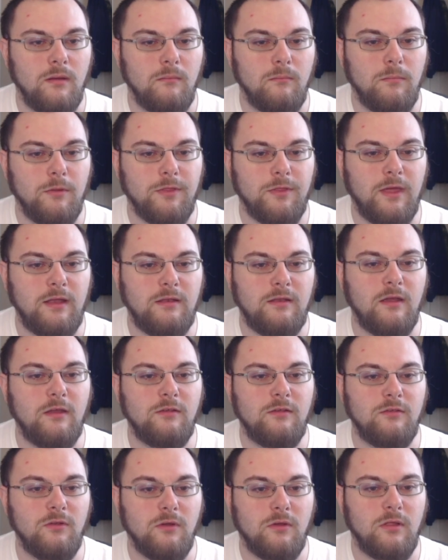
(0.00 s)
But that
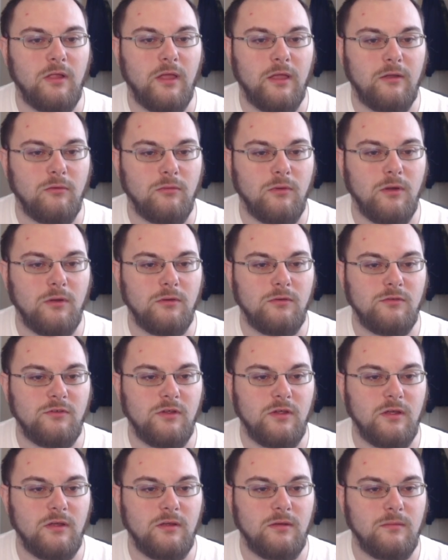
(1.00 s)
does look like
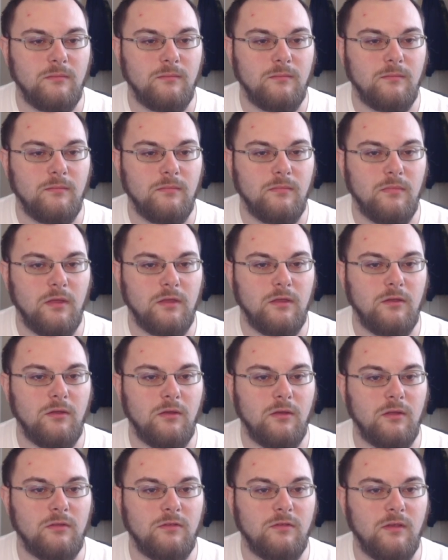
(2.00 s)
Orochi. Like, you
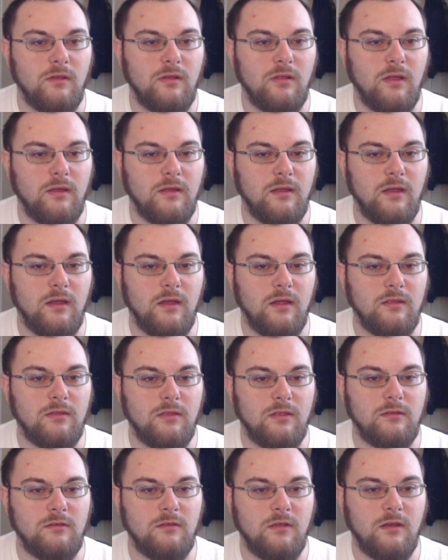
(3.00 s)
can see, like,
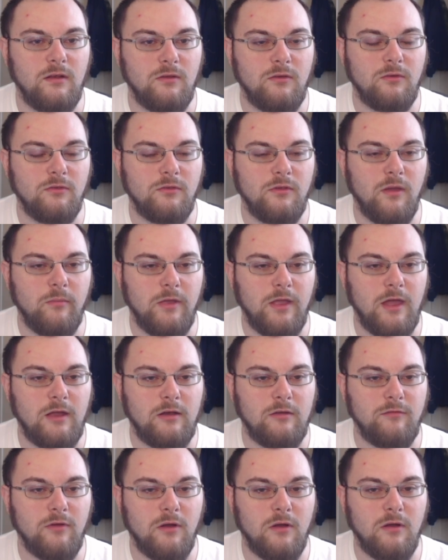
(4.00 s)
the tentacles coming out
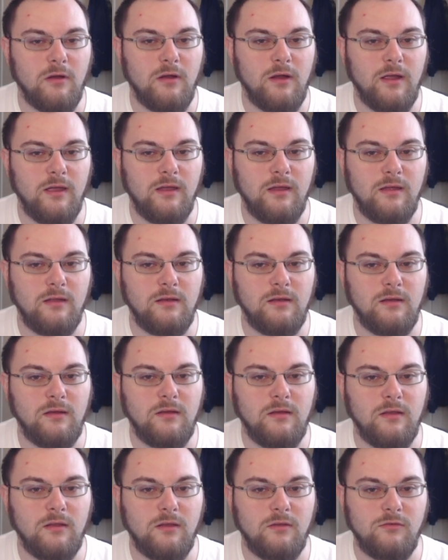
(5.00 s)
of her head,
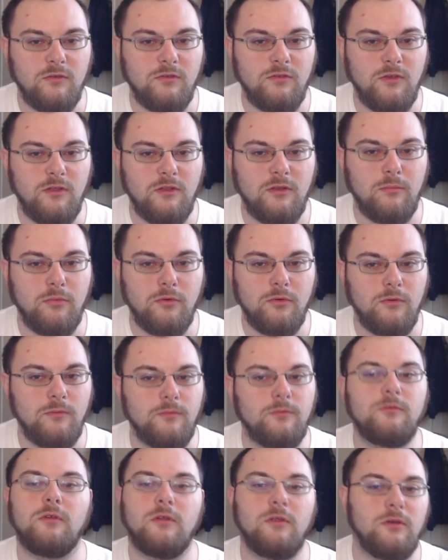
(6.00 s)
because you see the
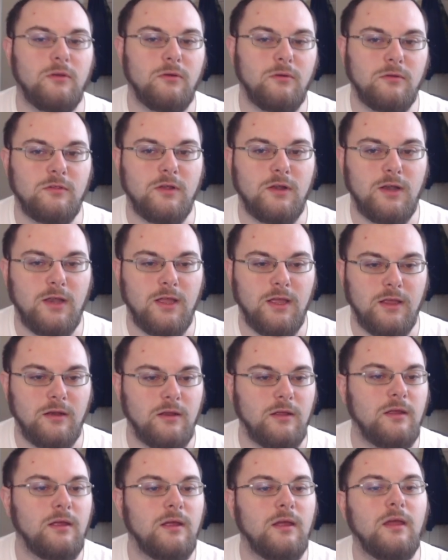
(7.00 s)
boobs, so you know it's a
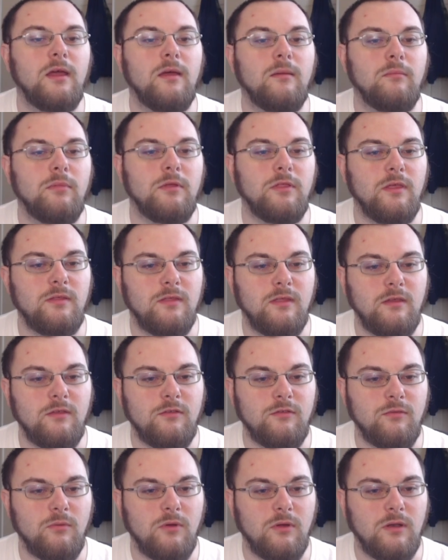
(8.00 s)
lady. But then
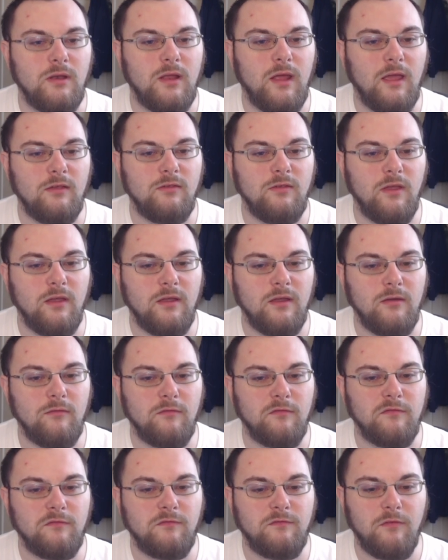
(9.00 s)
this one has, like,
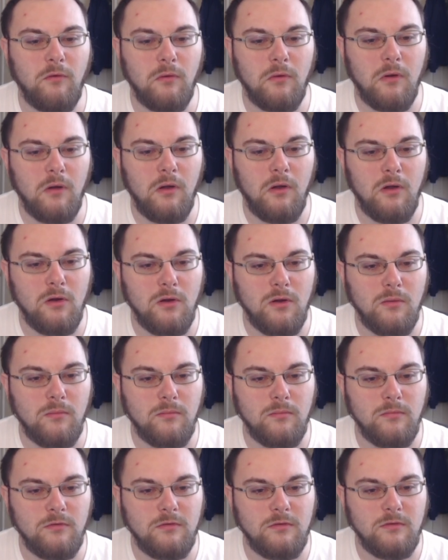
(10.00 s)
four
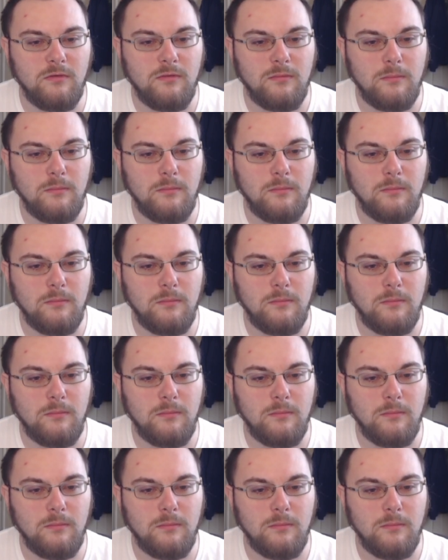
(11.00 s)
arms.